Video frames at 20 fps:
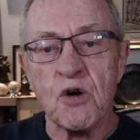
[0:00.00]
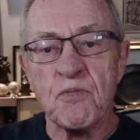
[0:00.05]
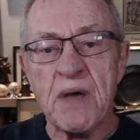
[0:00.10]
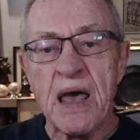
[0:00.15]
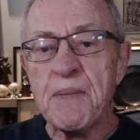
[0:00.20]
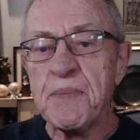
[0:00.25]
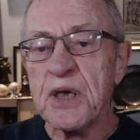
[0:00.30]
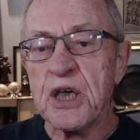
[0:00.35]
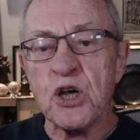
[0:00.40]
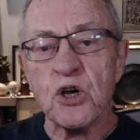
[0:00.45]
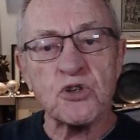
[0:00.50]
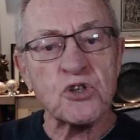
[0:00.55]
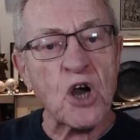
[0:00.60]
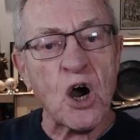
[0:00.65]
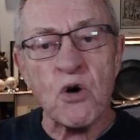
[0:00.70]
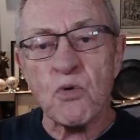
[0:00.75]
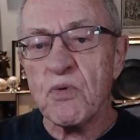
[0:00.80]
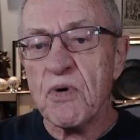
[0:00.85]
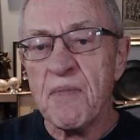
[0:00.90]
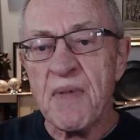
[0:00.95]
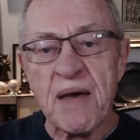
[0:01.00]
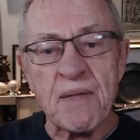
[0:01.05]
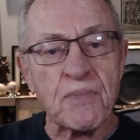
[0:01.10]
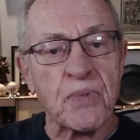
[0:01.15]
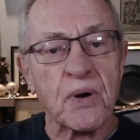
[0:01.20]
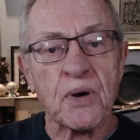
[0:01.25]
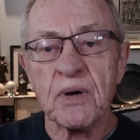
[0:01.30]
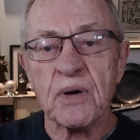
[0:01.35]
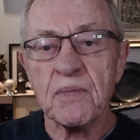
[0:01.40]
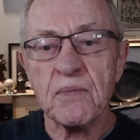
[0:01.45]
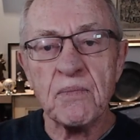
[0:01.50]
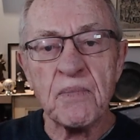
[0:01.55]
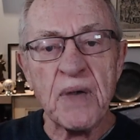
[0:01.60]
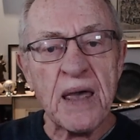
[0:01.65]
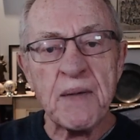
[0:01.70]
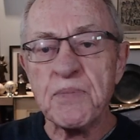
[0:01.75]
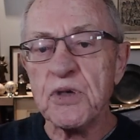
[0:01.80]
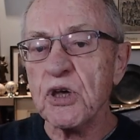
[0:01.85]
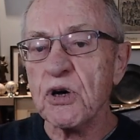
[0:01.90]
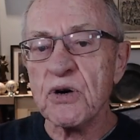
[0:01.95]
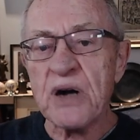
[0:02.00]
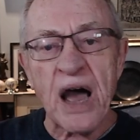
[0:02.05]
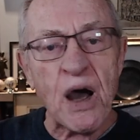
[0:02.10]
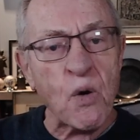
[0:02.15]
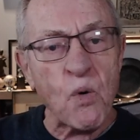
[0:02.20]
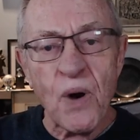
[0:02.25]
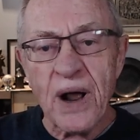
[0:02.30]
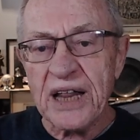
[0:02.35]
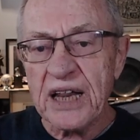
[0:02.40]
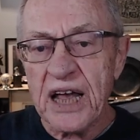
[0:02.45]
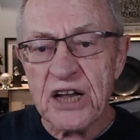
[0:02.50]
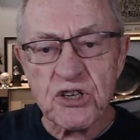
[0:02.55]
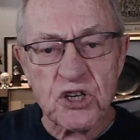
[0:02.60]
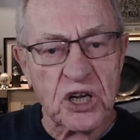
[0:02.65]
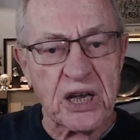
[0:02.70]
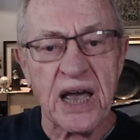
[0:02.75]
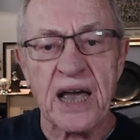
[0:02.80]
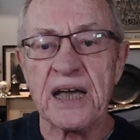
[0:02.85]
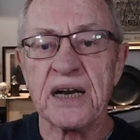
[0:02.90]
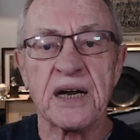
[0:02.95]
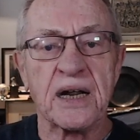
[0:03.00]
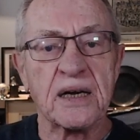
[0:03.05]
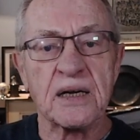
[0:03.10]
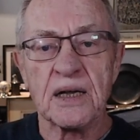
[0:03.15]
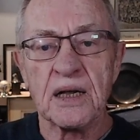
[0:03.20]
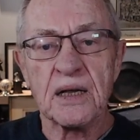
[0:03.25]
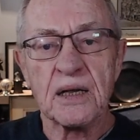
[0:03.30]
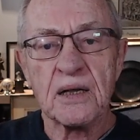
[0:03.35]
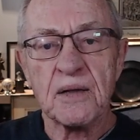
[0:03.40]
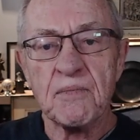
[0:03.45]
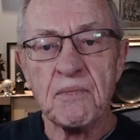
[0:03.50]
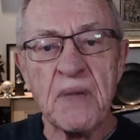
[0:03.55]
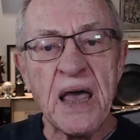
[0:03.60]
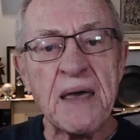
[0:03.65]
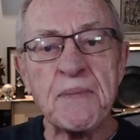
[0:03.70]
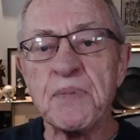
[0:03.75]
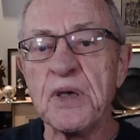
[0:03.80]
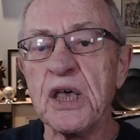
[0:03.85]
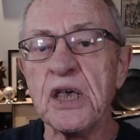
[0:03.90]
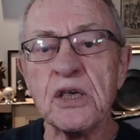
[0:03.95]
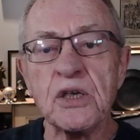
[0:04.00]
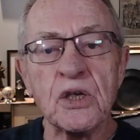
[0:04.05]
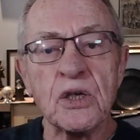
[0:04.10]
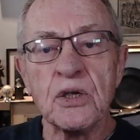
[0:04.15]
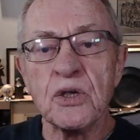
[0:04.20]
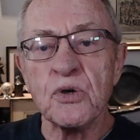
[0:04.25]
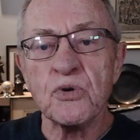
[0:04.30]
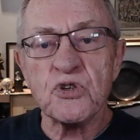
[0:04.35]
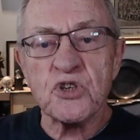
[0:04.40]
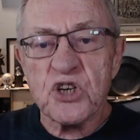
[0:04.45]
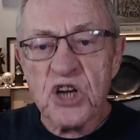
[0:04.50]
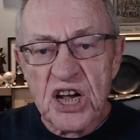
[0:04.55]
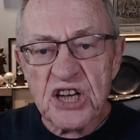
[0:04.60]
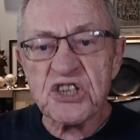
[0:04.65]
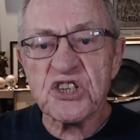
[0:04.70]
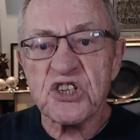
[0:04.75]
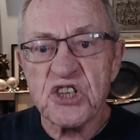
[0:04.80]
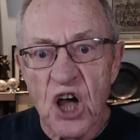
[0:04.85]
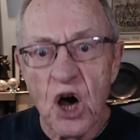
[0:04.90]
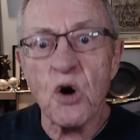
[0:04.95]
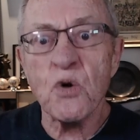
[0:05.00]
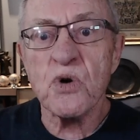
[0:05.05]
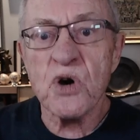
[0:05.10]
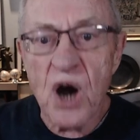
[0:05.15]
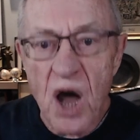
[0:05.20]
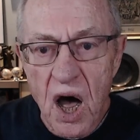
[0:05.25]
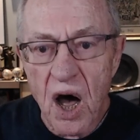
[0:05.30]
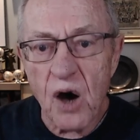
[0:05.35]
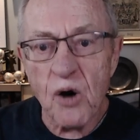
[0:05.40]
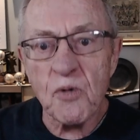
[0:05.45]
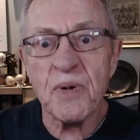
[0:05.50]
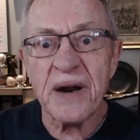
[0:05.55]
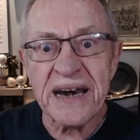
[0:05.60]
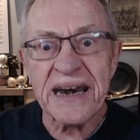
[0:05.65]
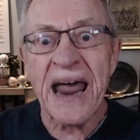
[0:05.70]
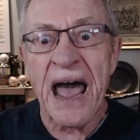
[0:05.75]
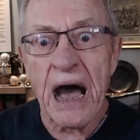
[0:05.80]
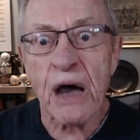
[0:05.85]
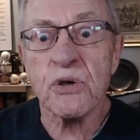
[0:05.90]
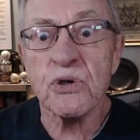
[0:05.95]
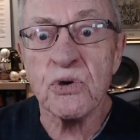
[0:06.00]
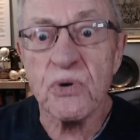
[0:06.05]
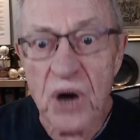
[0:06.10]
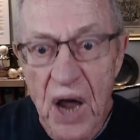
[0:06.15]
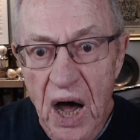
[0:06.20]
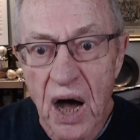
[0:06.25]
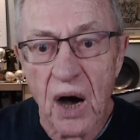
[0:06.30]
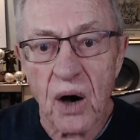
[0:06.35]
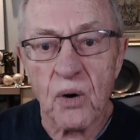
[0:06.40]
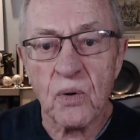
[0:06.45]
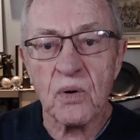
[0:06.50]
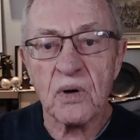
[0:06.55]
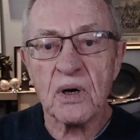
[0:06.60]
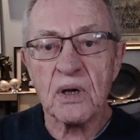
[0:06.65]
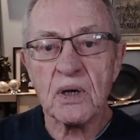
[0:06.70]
Maybe you don't remember. Maybe you're not well educated. Maybe you just don't know. But now you know.